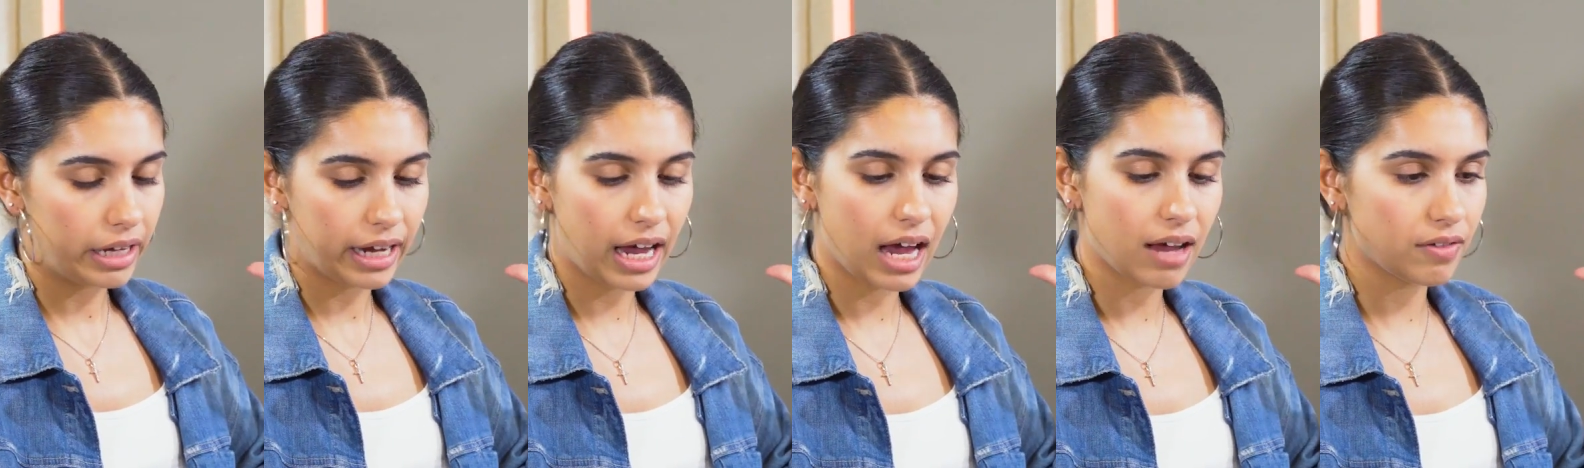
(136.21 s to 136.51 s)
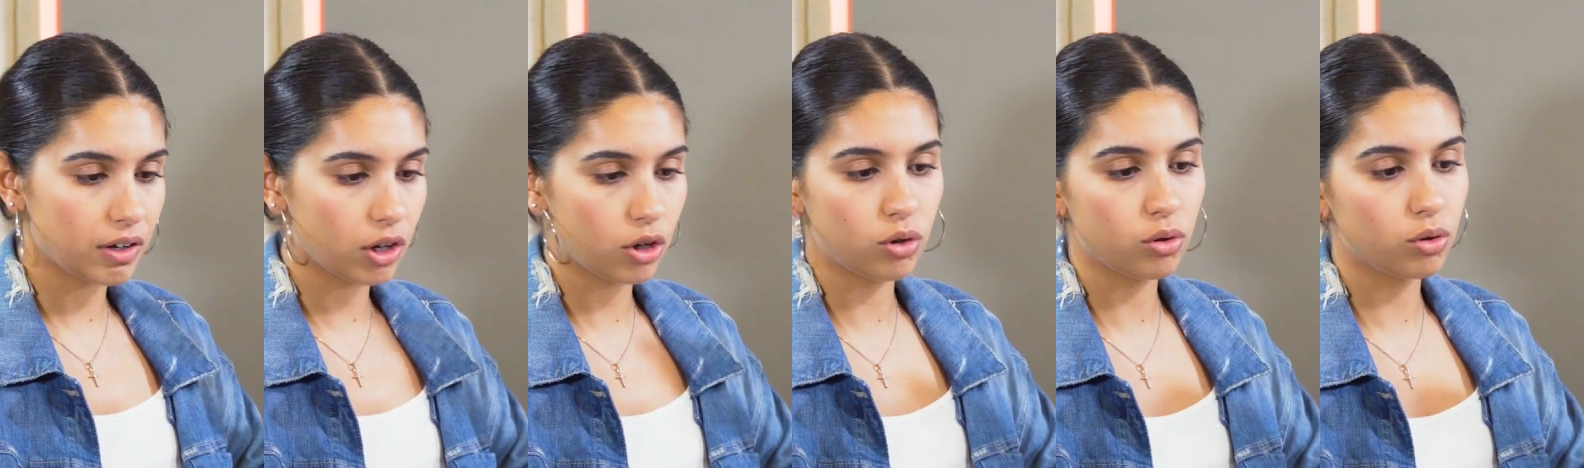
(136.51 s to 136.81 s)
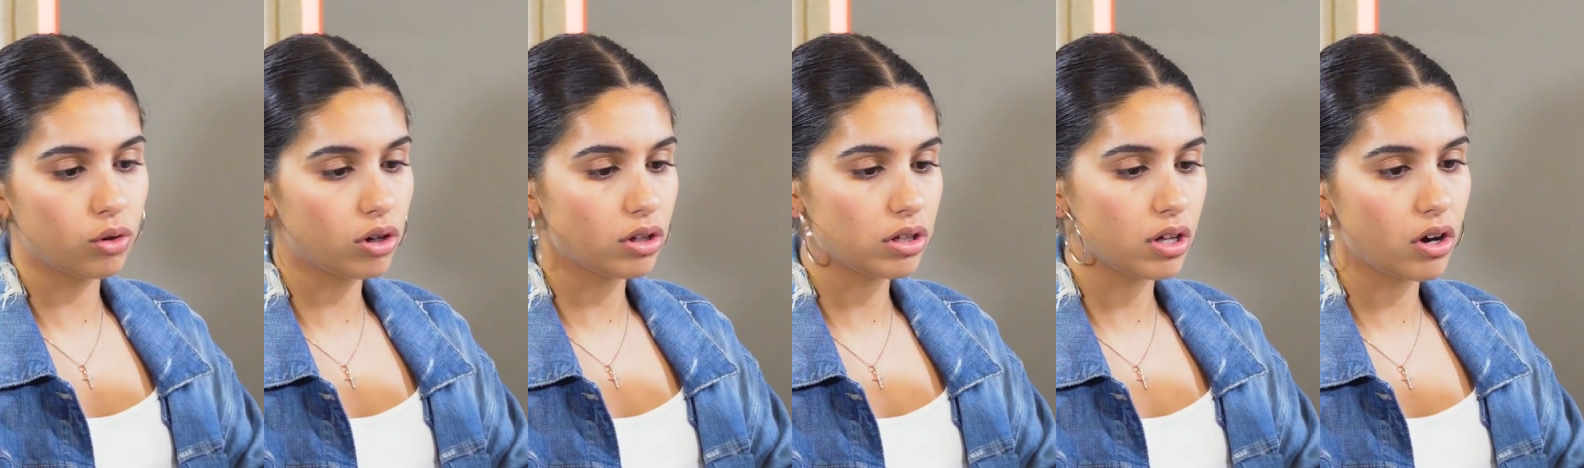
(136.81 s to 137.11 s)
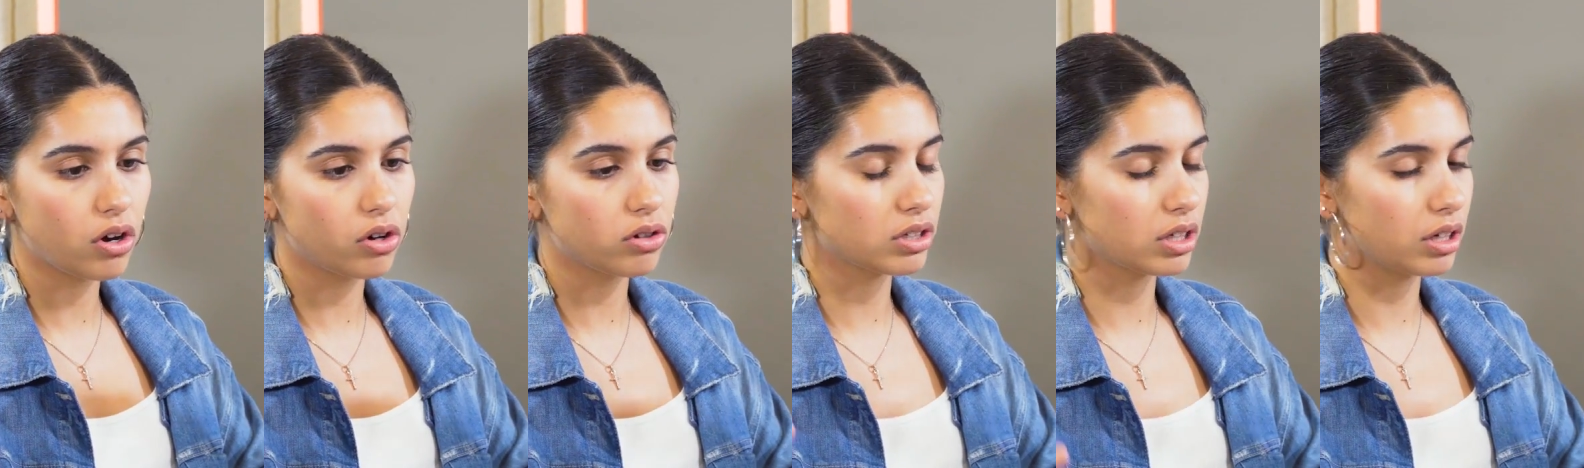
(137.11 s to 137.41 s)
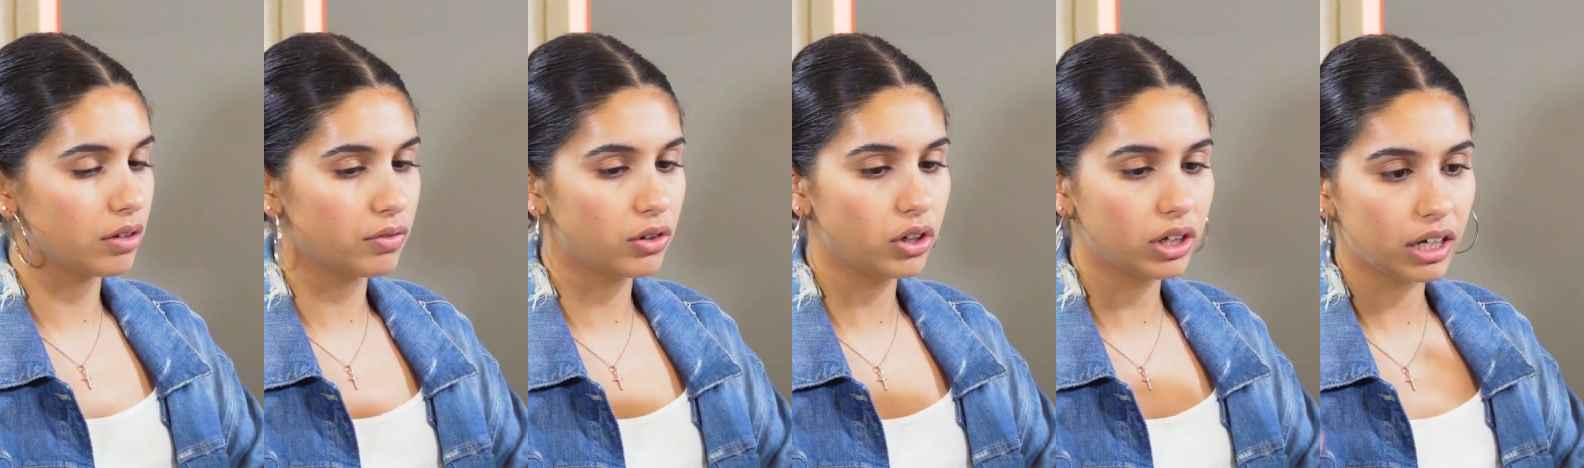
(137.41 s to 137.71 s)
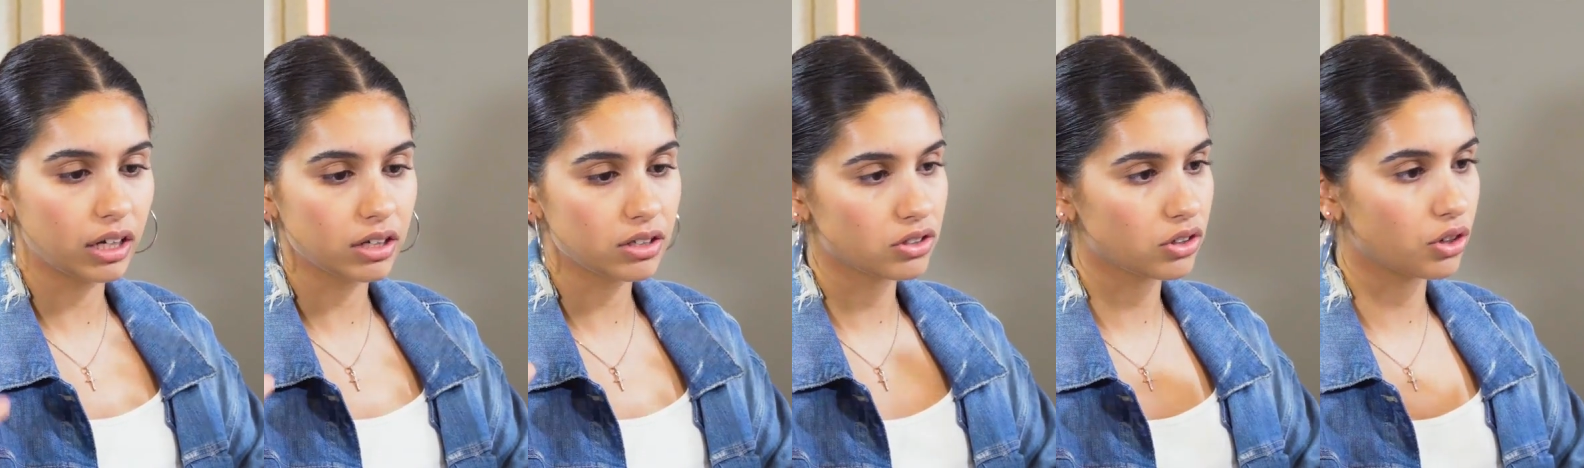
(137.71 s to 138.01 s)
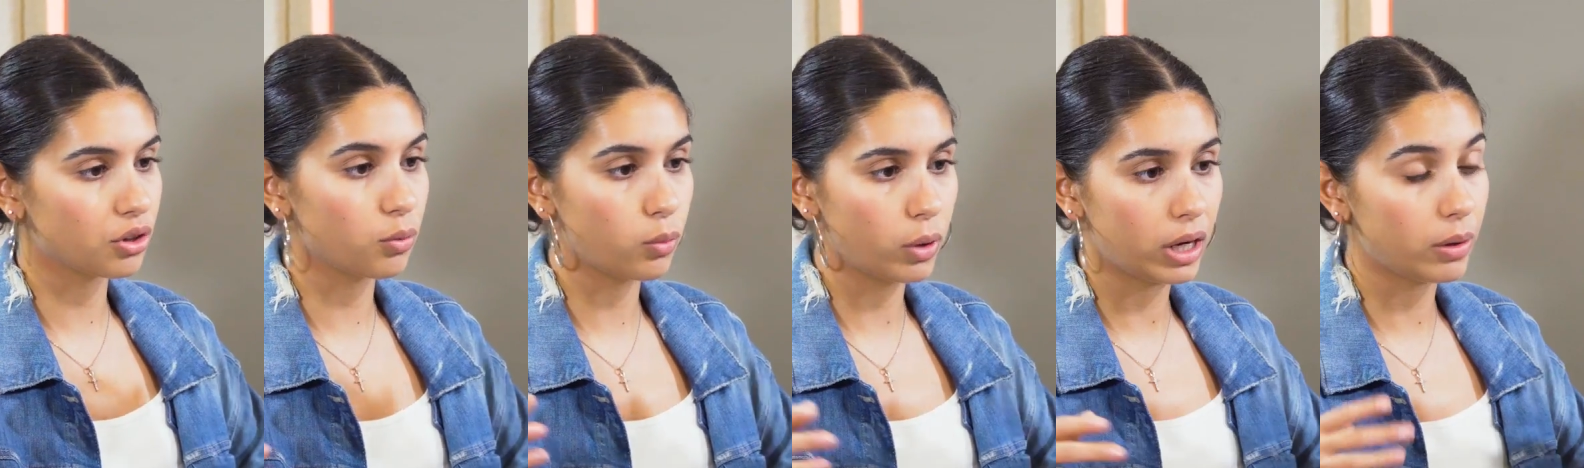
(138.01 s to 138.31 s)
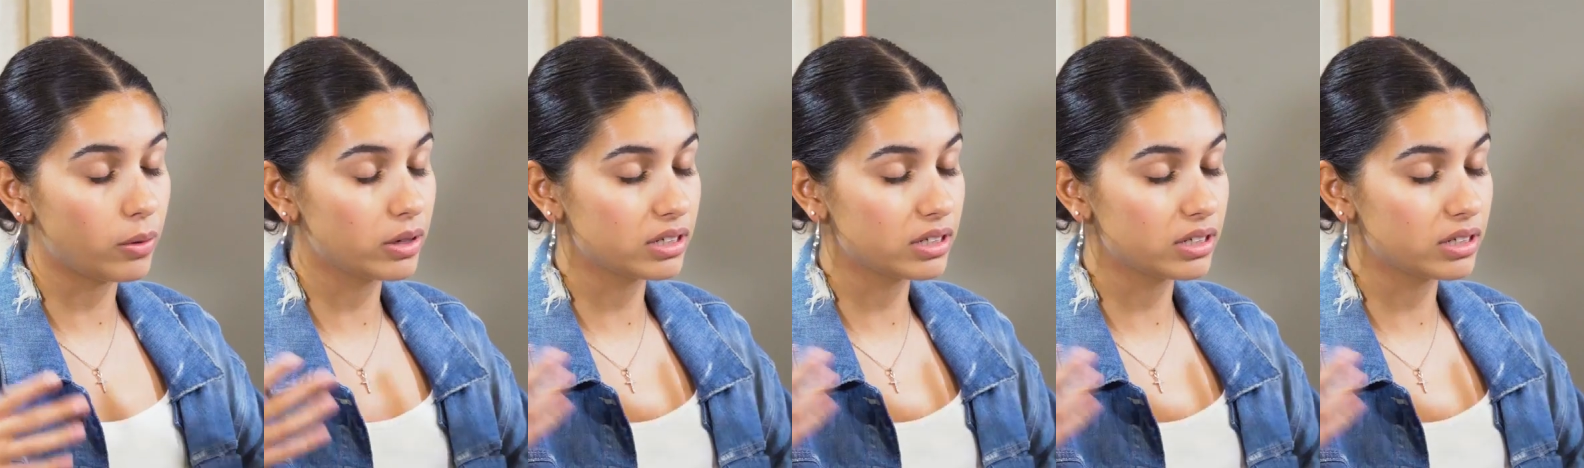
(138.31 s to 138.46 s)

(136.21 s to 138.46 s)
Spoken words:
having cool clothes and if looking a certain way